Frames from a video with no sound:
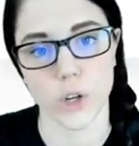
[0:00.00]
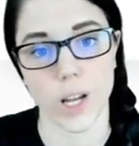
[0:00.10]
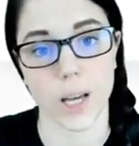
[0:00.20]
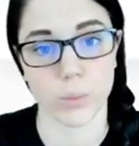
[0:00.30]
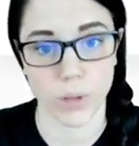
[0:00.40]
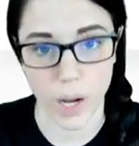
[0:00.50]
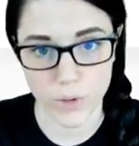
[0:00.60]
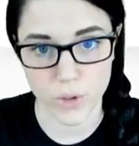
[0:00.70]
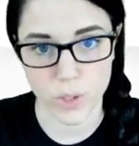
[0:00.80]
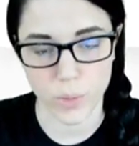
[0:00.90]
and turn
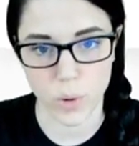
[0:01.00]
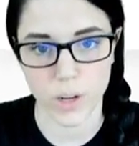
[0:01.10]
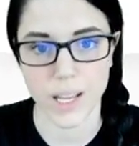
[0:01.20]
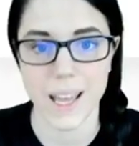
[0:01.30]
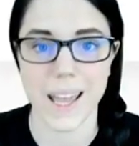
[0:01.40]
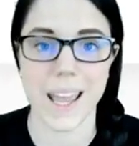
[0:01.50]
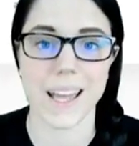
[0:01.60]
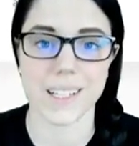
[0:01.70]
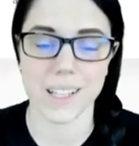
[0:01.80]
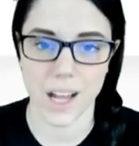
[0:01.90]
on browser support
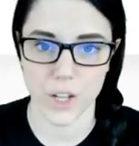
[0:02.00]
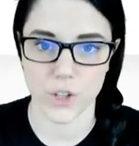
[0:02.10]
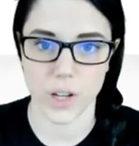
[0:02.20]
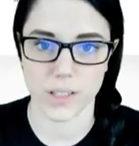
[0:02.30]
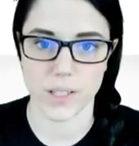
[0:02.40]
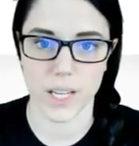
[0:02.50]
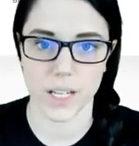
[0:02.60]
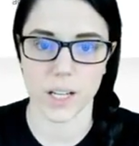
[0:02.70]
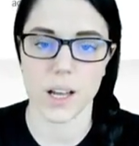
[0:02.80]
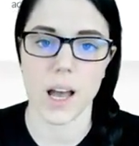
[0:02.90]
and
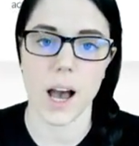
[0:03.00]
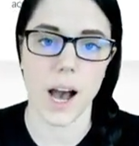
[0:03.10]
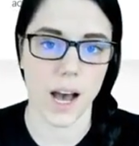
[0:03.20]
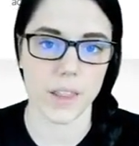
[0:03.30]
contract data